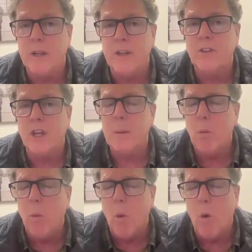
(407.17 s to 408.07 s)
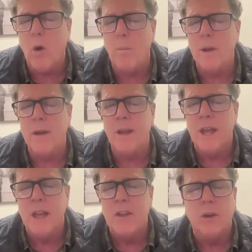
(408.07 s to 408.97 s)
It's going to be warm, and
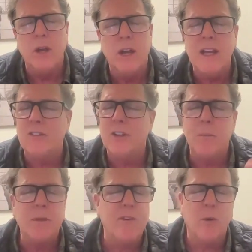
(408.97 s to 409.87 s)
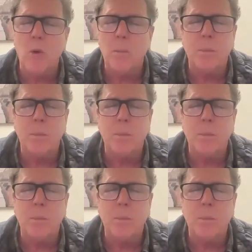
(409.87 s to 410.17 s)
you're going to get something for work,